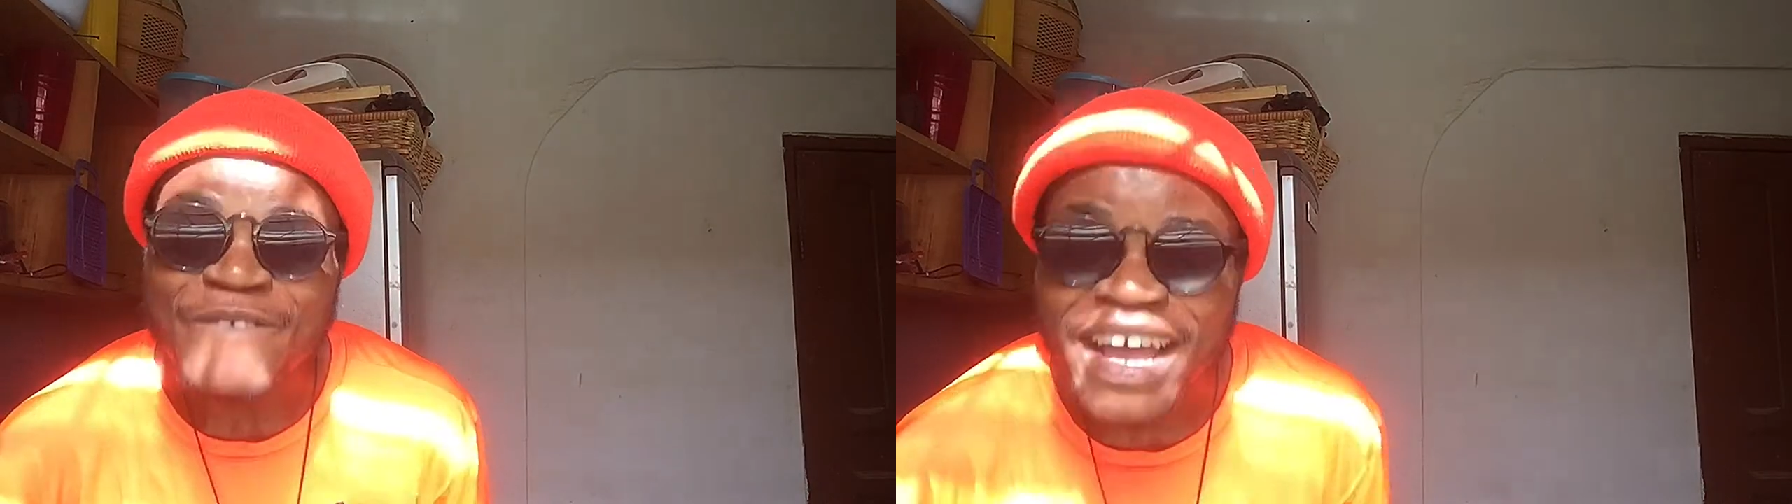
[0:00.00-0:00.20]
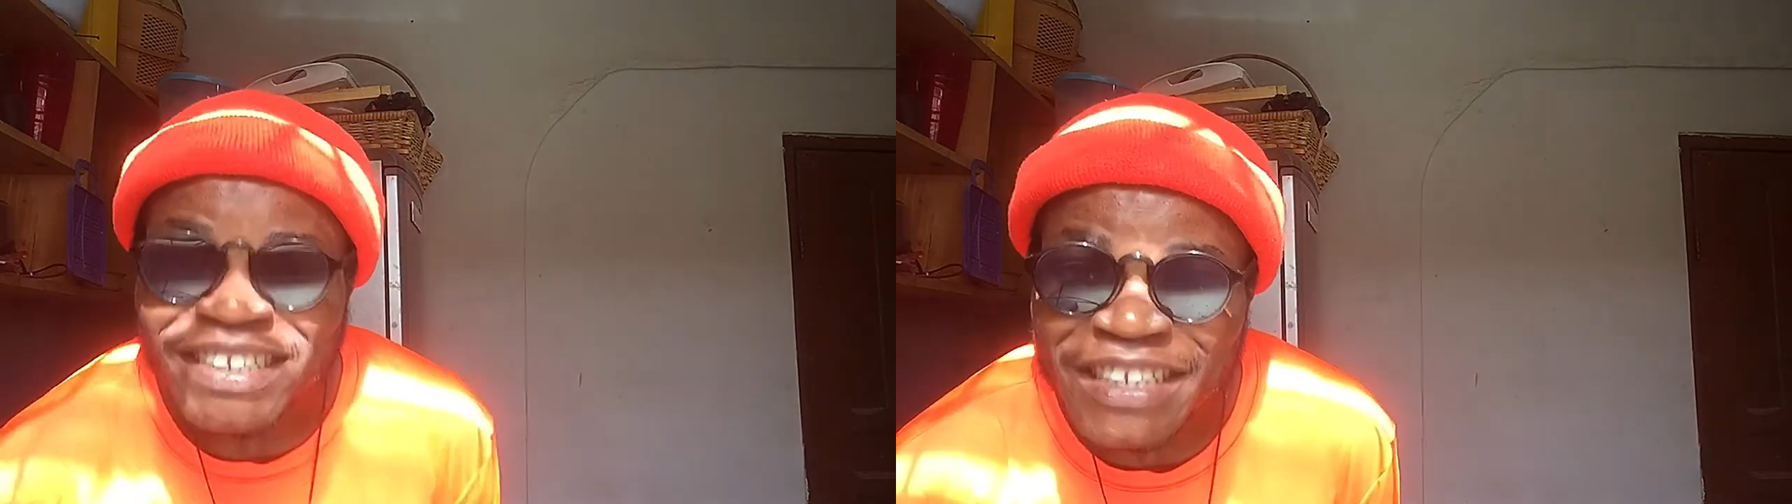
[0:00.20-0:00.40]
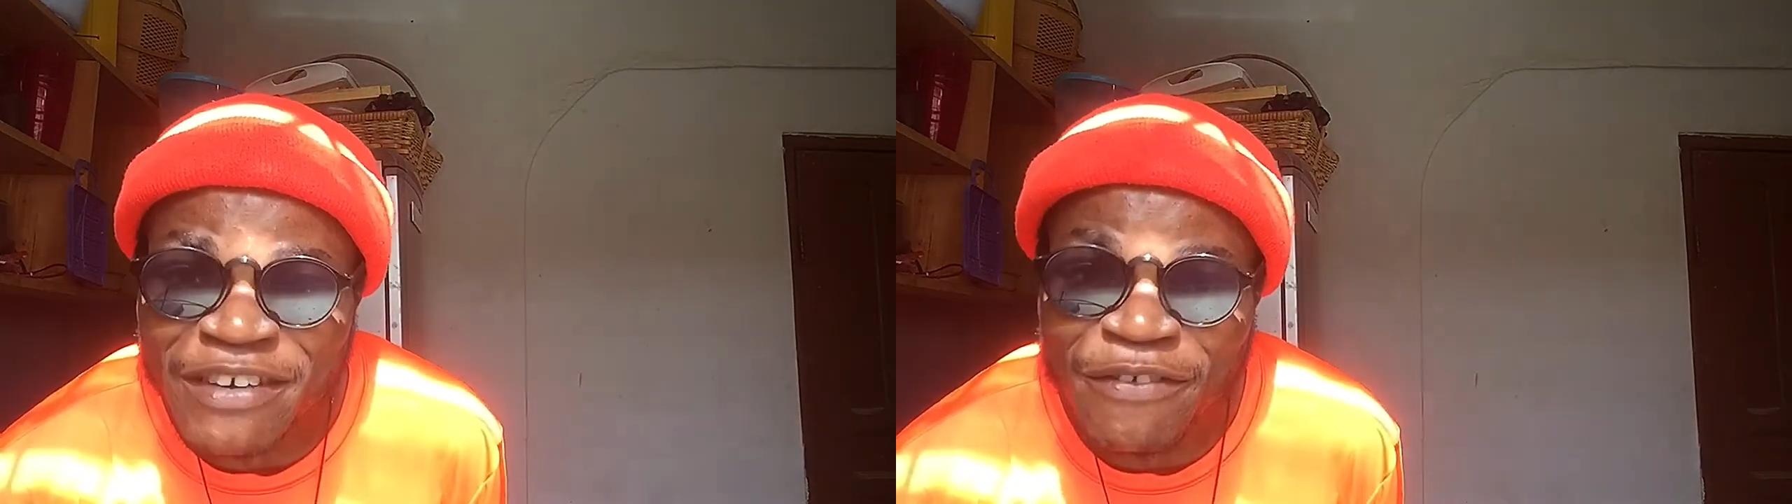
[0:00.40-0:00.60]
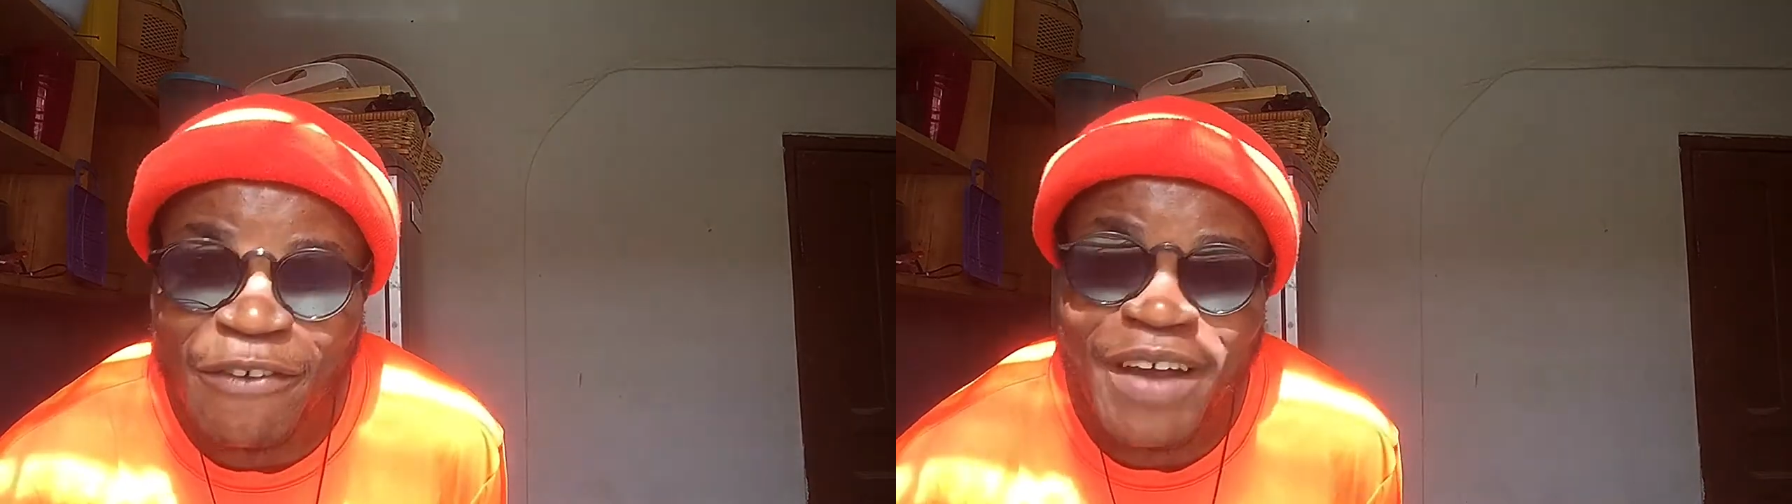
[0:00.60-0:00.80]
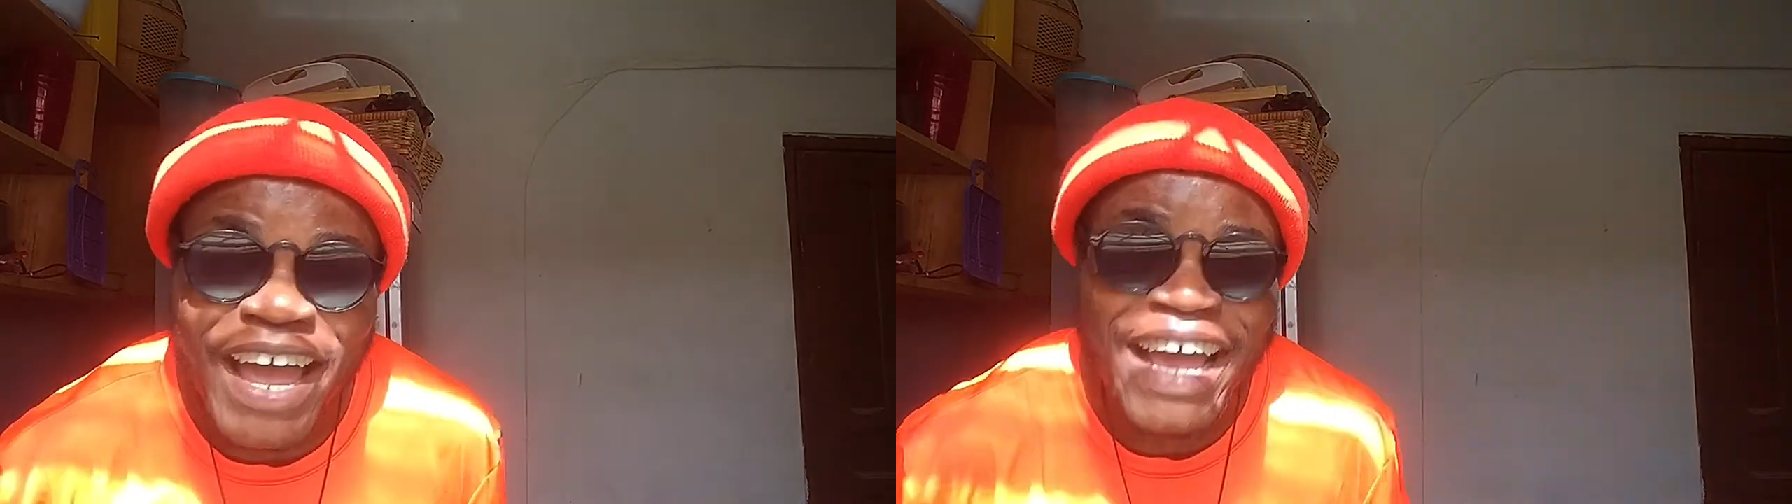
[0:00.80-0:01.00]
first
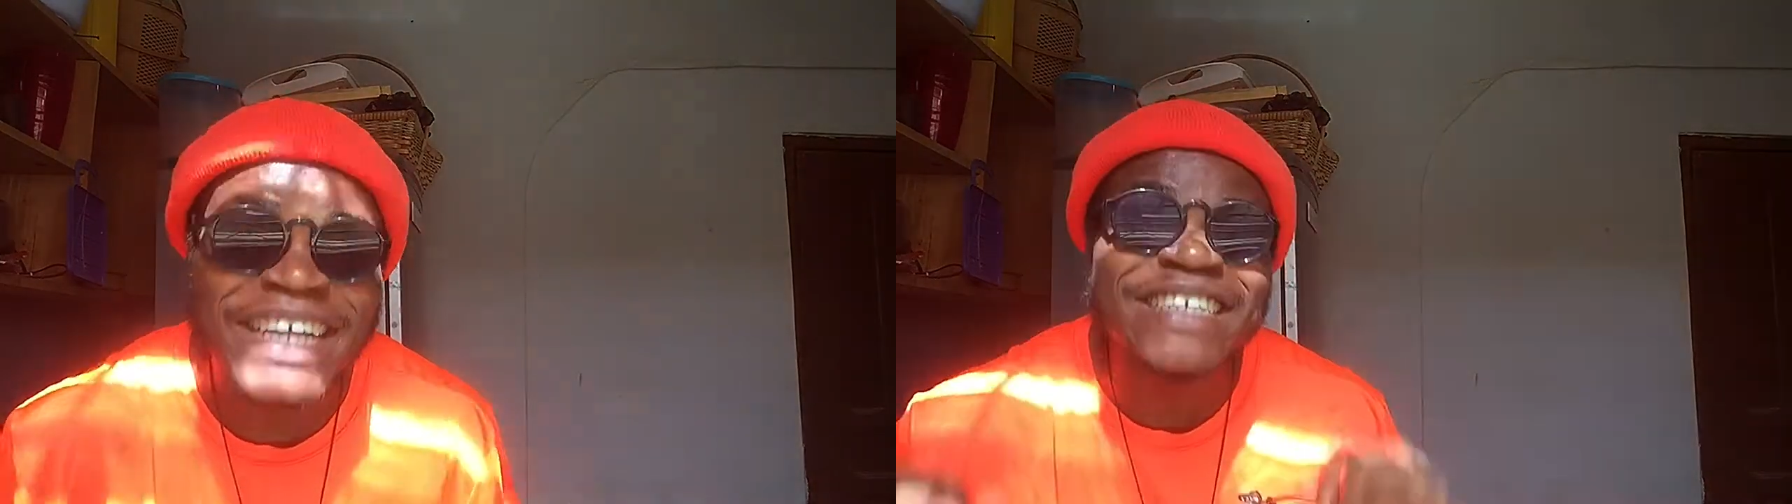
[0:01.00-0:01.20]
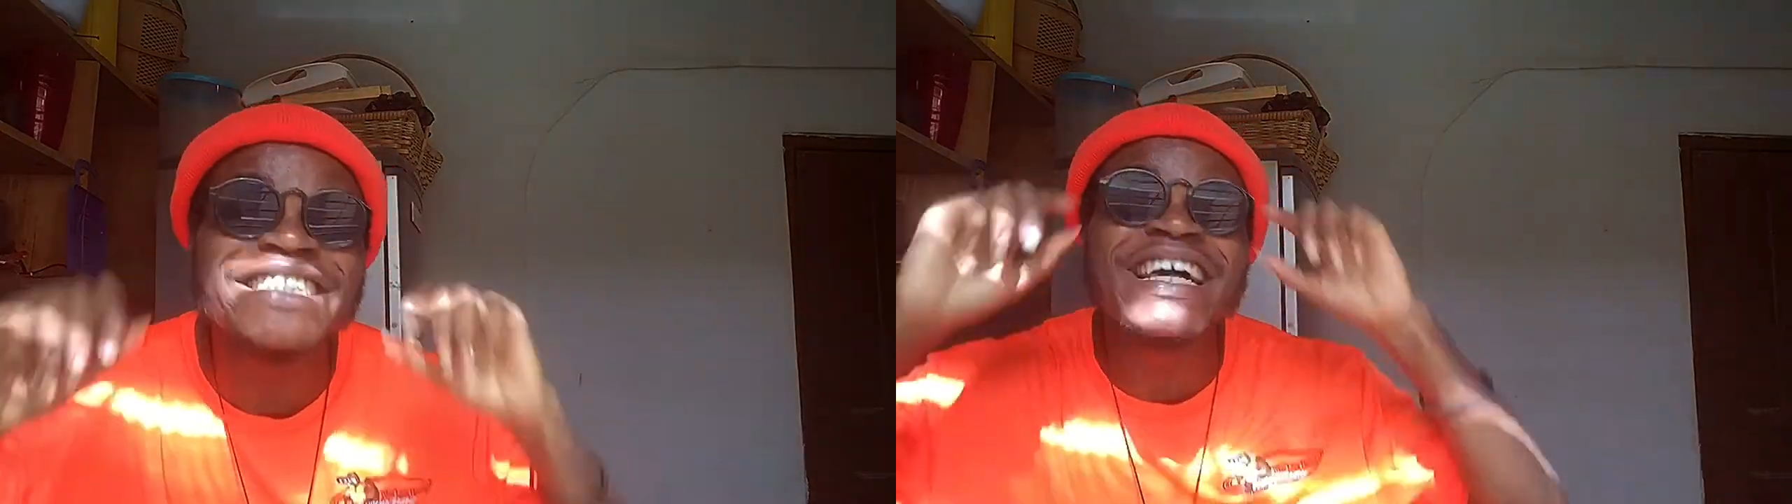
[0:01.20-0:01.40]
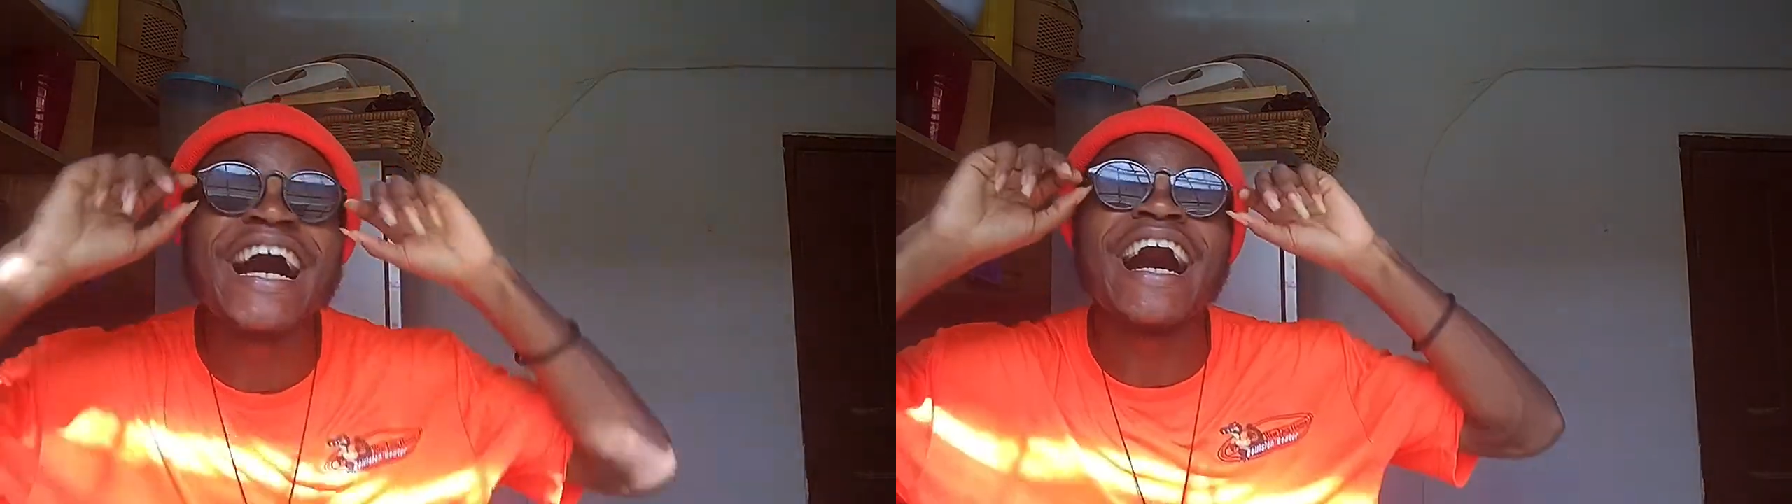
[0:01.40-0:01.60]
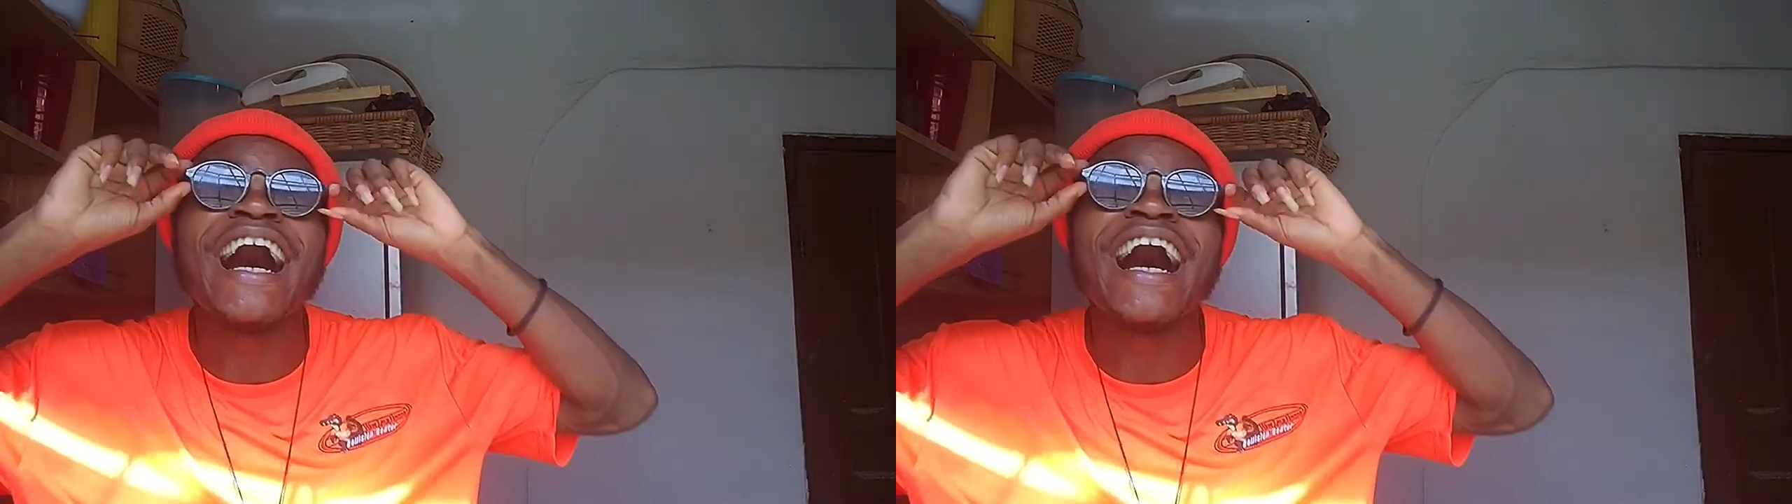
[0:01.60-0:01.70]
giveaway is